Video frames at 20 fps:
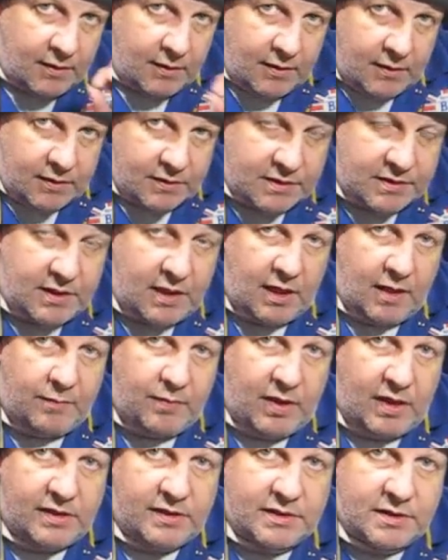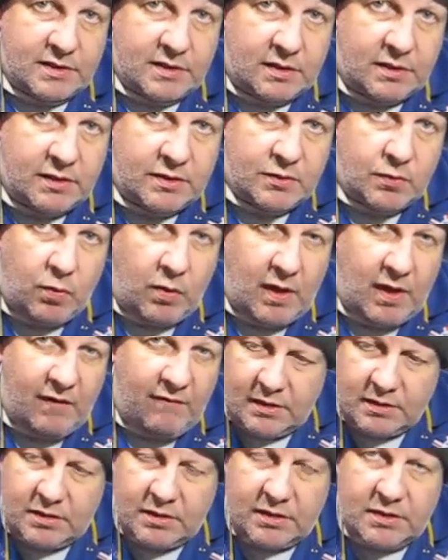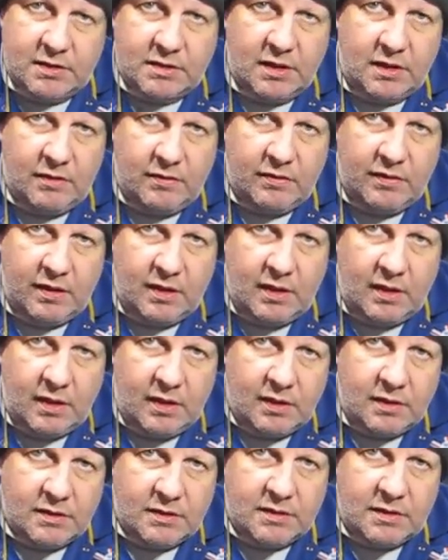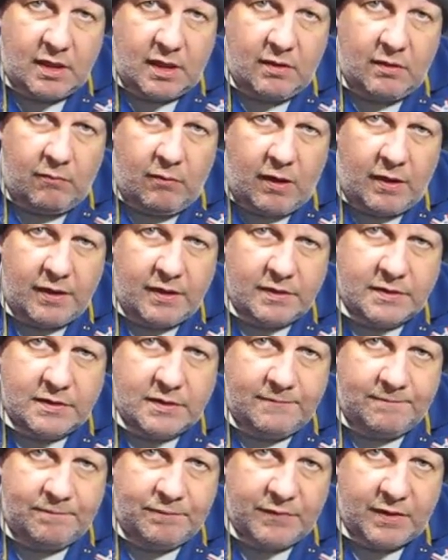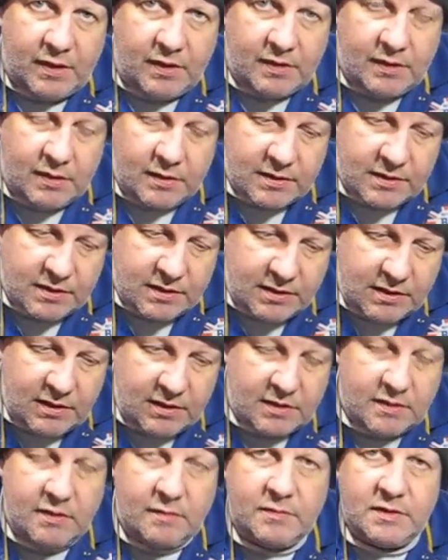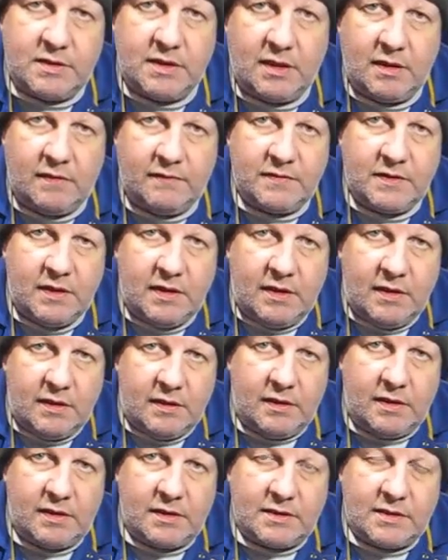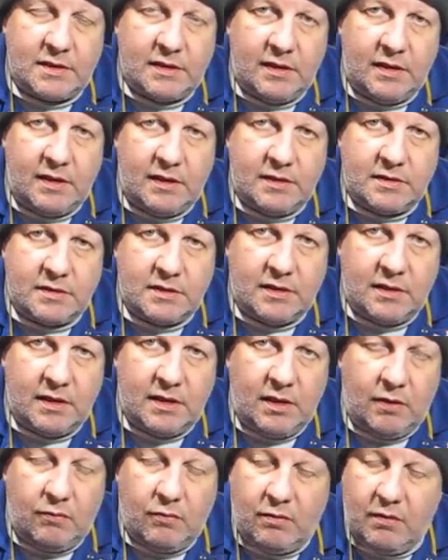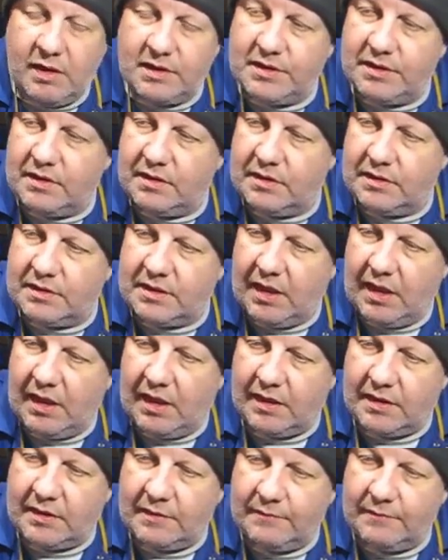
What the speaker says: snare beds as well, just so the snare wires can seat themselves nicely into the resonant head.